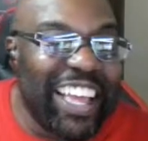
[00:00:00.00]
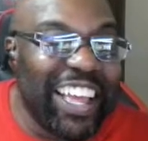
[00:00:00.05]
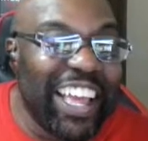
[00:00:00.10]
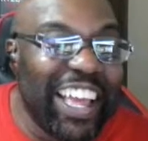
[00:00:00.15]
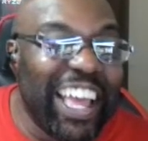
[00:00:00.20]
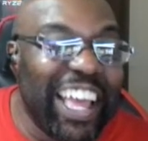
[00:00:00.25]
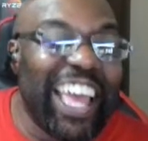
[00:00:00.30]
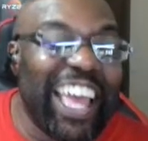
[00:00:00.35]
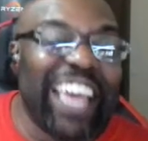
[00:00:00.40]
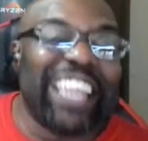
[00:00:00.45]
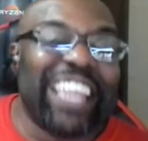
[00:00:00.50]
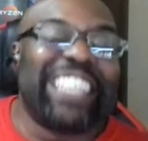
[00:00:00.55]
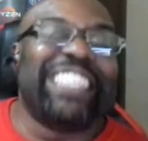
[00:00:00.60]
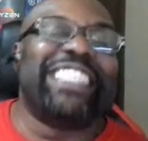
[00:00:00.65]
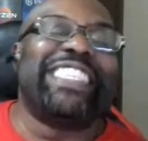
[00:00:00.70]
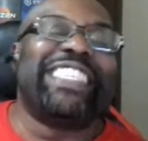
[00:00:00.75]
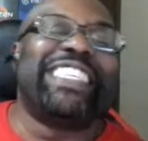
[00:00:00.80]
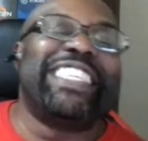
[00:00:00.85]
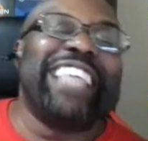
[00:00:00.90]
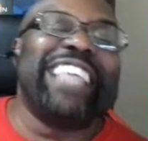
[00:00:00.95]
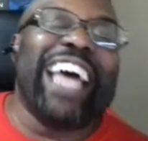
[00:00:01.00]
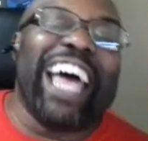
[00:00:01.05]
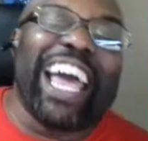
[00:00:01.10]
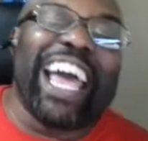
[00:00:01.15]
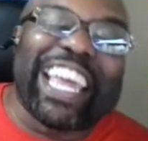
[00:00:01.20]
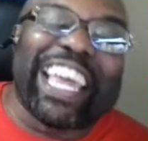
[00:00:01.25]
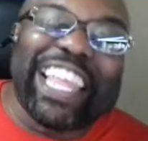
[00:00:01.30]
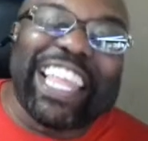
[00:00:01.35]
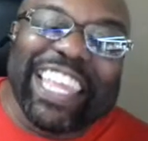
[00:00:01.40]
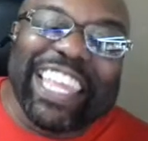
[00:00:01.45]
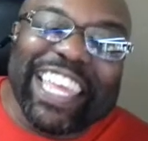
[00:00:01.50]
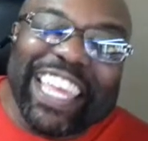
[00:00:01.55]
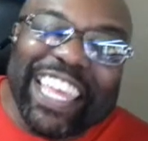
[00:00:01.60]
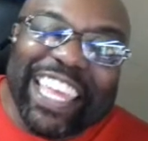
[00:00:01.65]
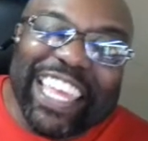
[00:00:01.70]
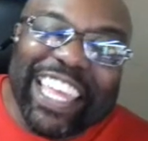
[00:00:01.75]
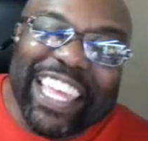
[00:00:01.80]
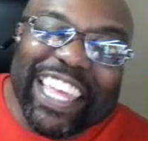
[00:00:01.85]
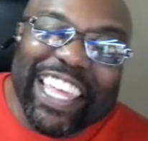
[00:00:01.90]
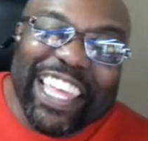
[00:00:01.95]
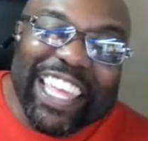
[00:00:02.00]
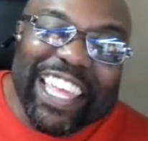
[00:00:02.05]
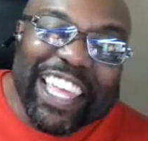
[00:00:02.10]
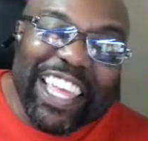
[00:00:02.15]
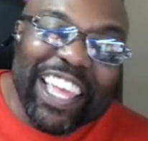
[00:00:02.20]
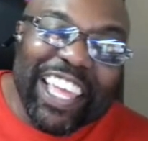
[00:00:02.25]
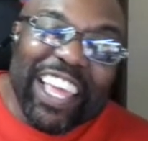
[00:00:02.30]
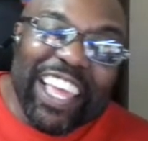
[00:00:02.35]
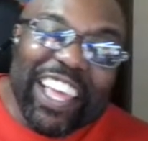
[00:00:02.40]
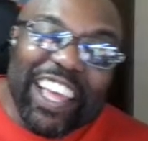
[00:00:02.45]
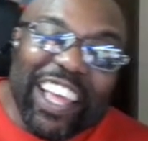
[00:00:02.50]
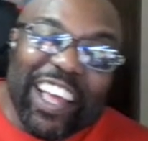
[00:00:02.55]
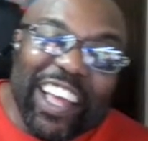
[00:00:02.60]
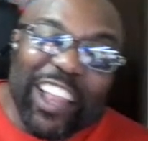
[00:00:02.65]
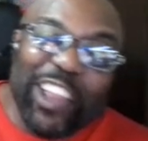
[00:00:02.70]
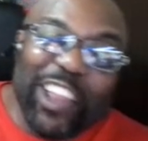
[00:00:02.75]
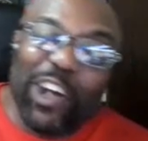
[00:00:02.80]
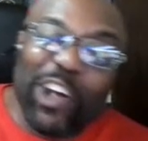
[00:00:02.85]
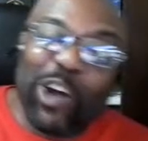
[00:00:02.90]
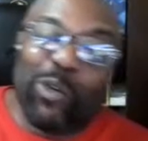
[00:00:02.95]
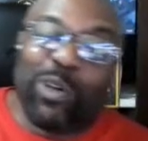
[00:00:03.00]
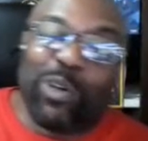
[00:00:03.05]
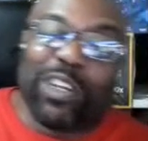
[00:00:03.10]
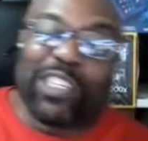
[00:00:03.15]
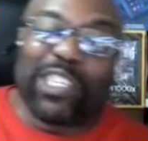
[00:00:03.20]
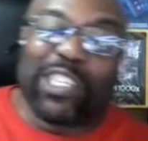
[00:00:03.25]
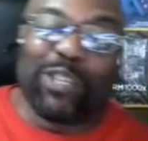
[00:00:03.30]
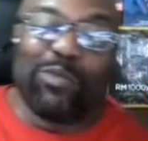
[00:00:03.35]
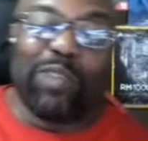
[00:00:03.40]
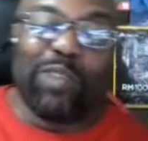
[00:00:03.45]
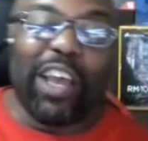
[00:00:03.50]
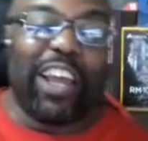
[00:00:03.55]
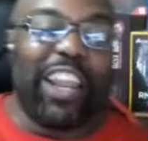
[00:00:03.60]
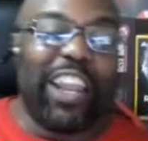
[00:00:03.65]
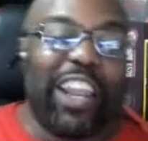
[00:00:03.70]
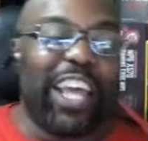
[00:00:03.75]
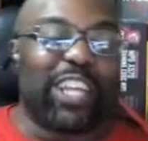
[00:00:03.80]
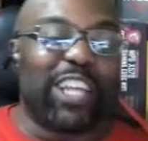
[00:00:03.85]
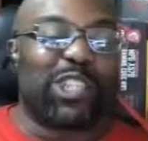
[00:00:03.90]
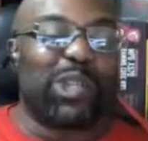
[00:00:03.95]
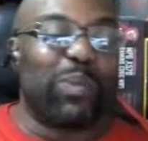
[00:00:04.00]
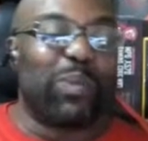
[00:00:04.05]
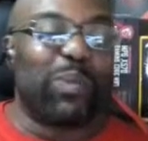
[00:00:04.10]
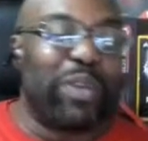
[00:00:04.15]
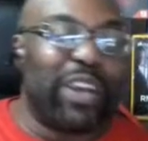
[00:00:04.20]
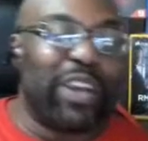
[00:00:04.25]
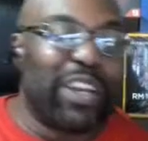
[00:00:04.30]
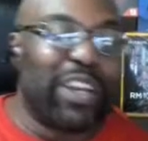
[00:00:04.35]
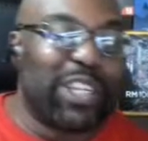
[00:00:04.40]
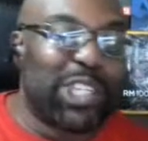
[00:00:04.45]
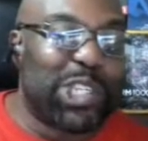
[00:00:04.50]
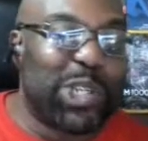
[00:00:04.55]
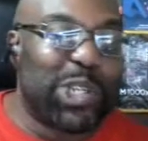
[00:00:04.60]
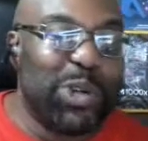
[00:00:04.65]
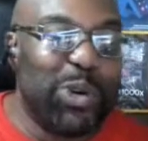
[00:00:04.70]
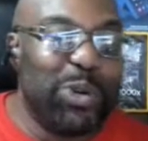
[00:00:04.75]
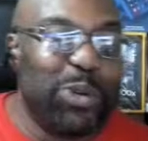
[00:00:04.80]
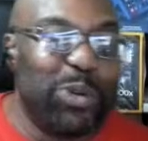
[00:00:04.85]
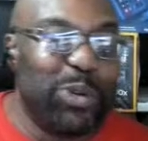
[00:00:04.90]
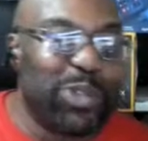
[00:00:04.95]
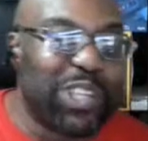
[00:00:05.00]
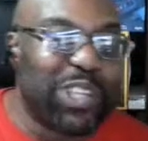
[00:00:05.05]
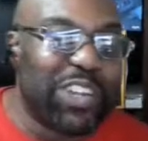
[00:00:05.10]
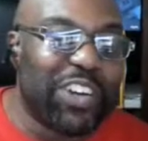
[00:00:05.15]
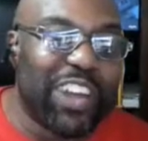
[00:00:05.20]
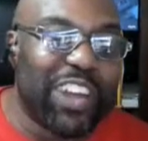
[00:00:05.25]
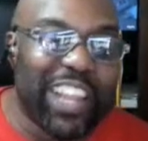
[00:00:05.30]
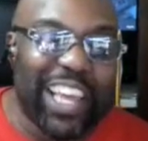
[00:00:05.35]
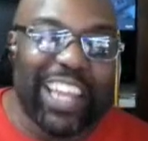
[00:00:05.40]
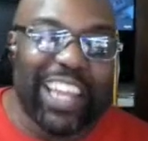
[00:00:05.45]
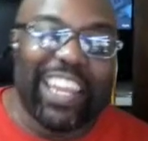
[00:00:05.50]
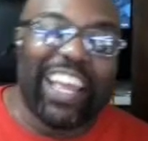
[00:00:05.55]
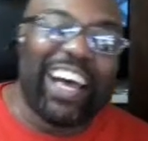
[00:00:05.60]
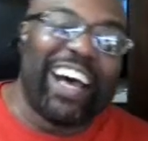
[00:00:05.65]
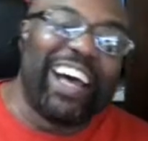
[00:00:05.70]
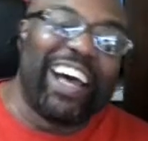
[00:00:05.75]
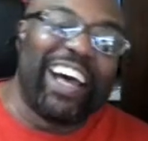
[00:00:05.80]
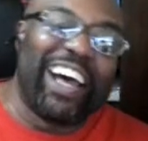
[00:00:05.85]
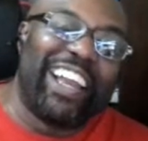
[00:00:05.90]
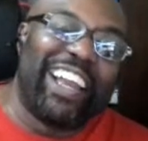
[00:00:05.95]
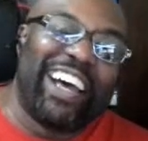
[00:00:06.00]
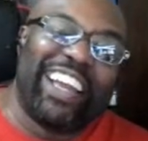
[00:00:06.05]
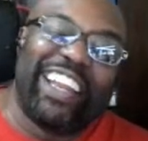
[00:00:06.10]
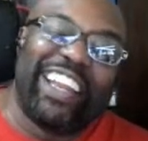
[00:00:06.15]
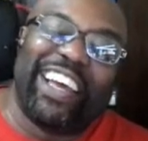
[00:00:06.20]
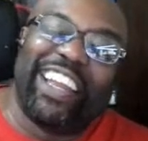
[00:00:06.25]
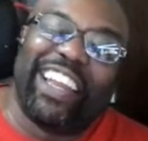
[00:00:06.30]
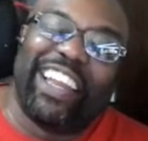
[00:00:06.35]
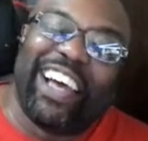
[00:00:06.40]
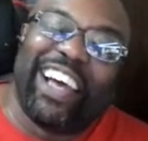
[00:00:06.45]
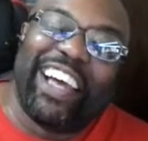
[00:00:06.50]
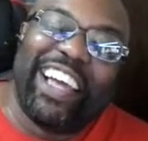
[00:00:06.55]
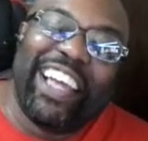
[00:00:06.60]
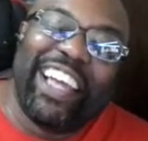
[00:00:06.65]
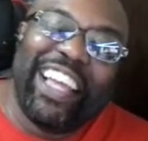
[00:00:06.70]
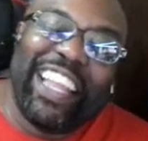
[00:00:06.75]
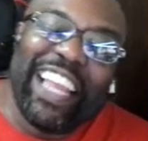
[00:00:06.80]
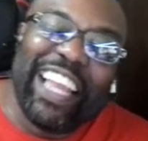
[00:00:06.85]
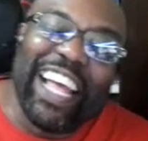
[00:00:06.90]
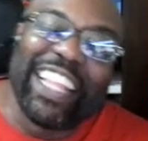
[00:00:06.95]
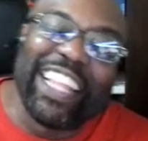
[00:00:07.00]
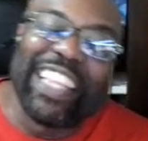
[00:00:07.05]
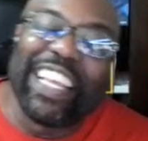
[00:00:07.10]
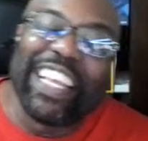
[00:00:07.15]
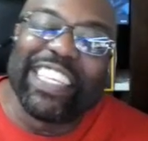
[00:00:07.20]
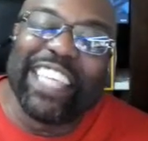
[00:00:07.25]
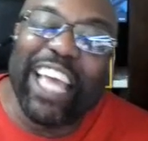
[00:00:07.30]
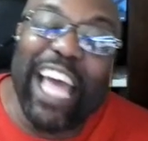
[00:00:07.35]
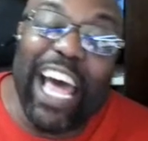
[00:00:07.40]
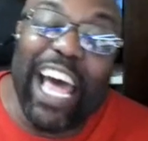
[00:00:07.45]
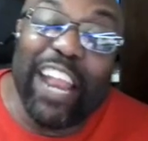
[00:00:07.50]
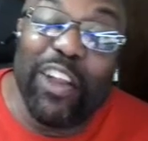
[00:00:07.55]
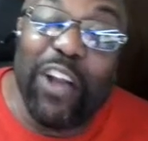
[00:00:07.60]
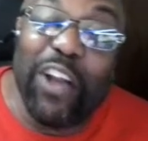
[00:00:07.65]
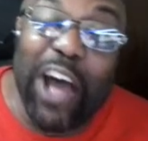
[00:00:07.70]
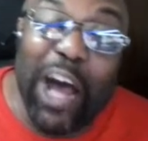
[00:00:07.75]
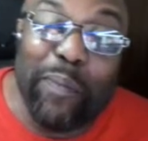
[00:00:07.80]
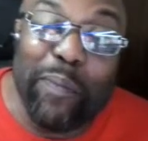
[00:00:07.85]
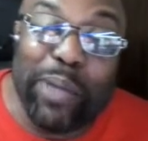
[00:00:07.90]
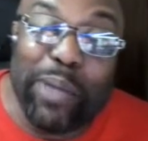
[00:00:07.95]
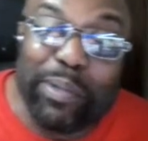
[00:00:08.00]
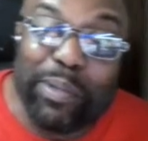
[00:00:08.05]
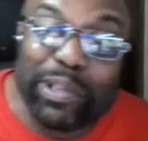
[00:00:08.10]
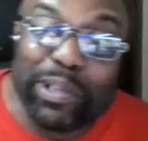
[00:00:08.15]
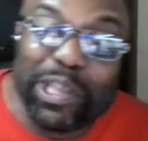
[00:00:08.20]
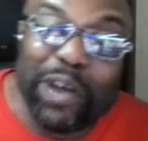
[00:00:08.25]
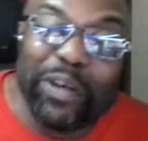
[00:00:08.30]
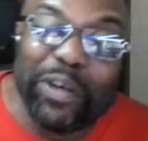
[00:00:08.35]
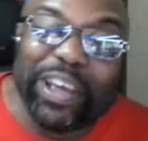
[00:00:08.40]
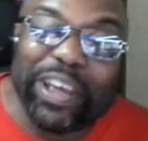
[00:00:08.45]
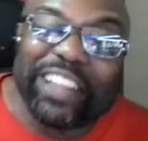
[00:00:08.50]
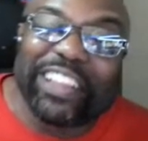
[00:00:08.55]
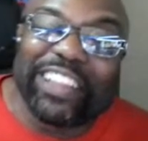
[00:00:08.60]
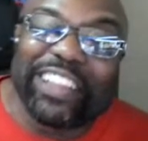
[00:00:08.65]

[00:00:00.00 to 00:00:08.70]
Exactly. Along with some extra pair of shoes and all that. Nah. That doesn't, I don't know how people do it.